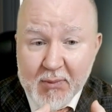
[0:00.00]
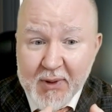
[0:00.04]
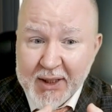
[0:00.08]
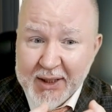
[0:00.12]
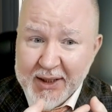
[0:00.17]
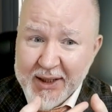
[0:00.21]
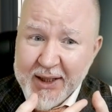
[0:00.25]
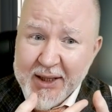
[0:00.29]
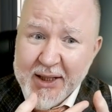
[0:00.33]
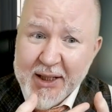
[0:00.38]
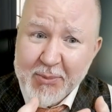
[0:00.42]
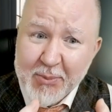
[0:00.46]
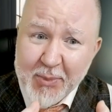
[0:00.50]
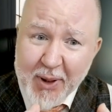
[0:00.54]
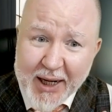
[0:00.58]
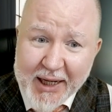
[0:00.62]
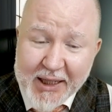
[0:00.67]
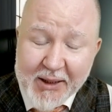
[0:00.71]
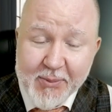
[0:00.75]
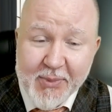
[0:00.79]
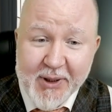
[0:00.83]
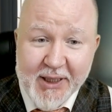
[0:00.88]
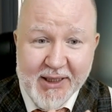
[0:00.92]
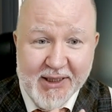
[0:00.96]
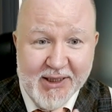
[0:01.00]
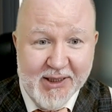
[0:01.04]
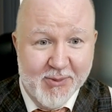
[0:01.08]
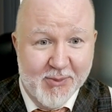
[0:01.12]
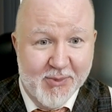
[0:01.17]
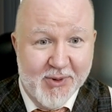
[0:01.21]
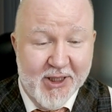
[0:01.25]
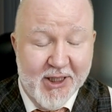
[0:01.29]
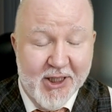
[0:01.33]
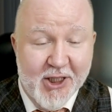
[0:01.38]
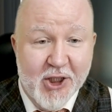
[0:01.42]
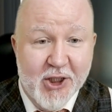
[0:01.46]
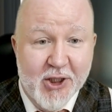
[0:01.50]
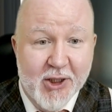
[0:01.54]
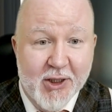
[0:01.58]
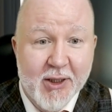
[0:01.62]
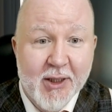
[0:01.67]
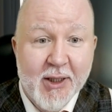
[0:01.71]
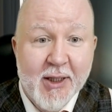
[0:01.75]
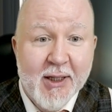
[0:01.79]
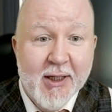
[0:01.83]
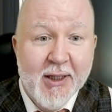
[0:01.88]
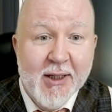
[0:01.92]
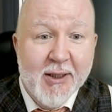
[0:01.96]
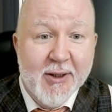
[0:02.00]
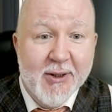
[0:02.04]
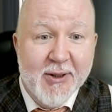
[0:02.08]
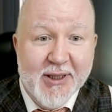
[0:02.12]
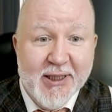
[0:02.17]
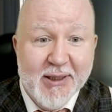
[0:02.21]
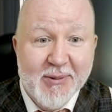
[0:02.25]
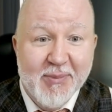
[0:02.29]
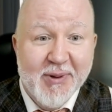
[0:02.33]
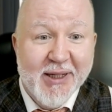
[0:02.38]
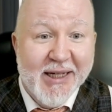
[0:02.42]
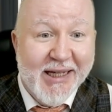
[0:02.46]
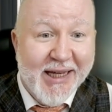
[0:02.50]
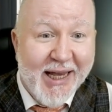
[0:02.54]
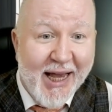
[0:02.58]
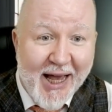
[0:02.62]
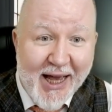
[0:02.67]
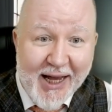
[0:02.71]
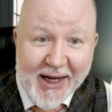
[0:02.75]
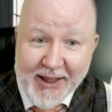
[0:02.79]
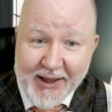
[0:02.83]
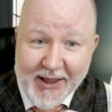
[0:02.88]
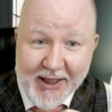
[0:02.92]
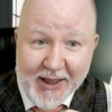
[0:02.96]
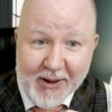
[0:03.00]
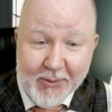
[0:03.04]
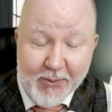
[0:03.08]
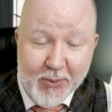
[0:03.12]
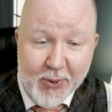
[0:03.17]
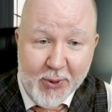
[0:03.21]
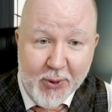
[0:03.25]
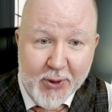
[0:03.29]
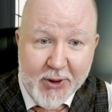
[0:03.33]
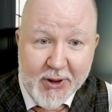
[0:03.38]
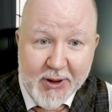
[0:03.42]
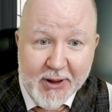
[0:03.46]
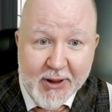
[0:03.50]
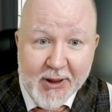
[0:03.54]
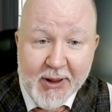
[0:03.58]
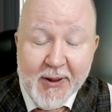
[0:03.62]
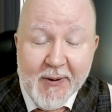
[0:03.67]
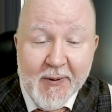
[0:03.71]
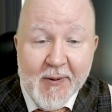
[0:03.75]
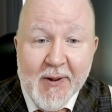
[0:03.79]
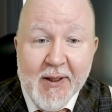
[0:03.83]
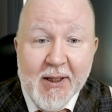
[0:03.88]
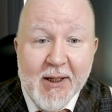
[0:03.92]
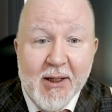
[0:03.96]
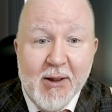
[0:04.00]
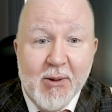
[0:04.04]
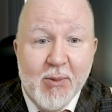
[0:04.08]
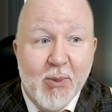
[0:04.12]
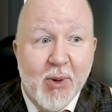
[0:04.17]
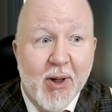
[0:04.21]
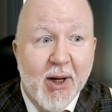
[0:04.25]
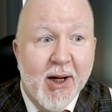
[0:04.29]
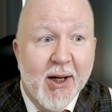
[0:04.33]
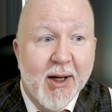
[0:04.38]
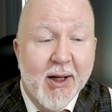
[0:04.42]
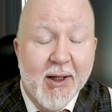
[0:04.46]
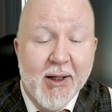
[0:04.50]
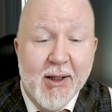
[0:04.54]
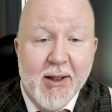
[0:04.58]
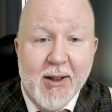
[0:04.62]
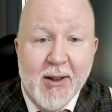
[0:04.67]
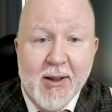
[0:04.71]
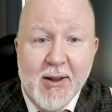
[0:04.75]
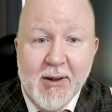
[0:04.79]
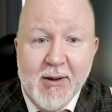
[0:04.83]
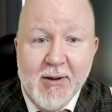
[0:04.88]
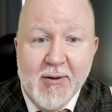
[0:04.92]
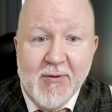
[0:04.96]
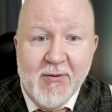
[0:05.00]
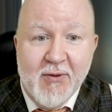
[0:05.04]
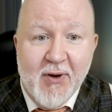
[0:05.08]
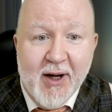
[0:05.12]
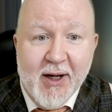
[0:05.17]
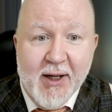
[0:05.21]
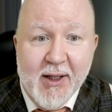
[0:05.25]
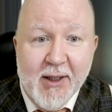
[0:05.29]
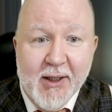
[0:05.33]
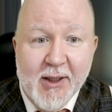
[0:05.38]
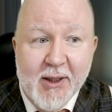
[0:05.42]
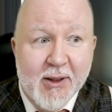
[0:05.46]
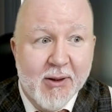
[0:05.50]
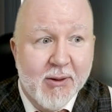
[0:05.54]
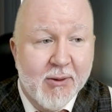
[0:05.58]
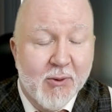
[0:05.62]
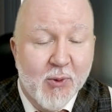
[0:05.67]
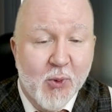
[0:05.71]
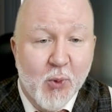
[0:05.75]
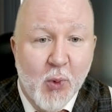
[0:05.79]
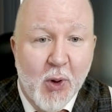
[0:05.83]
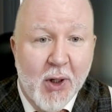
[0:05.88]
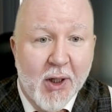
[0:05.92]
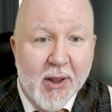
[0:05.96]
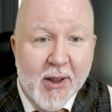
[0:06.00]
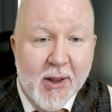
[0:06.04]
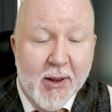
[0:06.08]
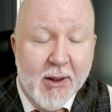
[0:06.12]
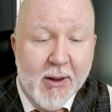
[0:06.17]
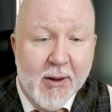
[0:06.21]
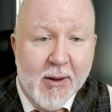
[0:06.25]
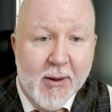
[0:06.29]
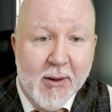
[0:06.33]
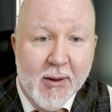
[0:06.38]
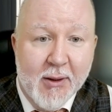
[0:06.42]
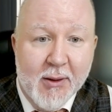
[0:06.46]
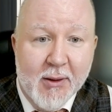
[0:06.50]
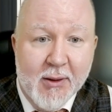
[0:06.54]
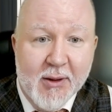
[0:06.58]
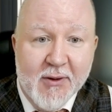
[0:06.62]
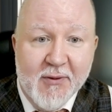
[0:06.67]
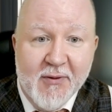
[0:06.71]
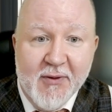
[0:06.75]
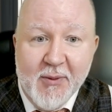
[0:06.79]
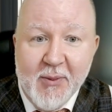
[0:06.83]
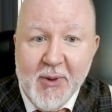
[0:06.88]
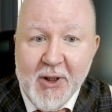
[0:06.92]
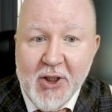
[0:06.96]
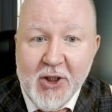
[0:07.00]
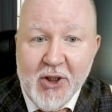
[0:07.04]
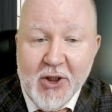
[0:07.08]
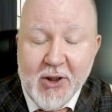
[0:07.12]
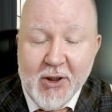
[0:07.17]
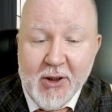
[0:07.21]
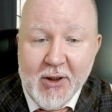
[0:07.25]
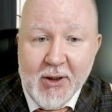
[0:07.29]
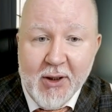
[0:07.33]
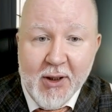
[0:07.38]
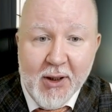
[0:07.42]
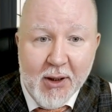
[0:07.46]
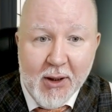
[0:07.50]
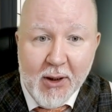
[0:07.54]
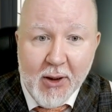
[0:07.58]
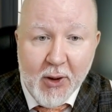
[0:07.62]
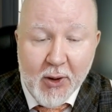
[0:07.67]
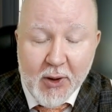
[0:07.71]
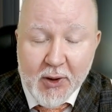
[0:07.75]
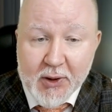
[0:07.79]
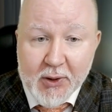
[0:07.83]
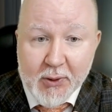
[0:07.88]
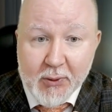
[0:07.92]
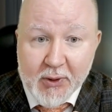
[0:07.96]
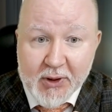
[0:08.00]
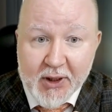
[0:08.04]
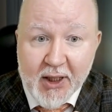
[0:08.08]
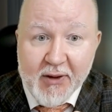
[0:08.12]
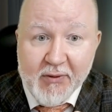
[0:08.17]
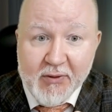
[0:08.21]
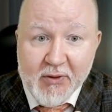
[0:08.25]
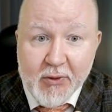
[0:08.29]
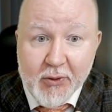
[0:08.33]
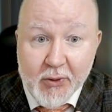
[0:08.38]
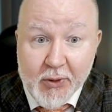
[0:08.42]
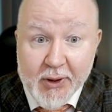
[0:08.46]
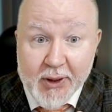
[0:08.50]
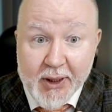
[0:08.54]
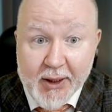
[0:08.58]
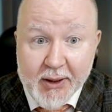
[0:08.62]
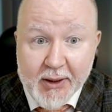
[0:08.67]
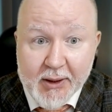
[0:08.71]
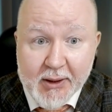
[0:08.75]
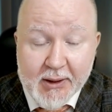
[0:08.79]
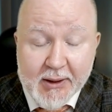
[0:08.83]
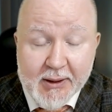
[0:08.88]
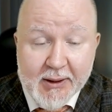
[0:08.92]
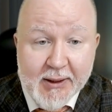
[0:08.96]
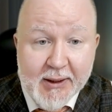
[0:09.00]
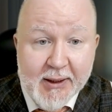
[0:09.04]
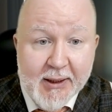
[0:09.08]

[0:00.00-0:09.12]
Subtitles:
then there might be a temptation to simply gag that person by filing one defamation lawsuit after another.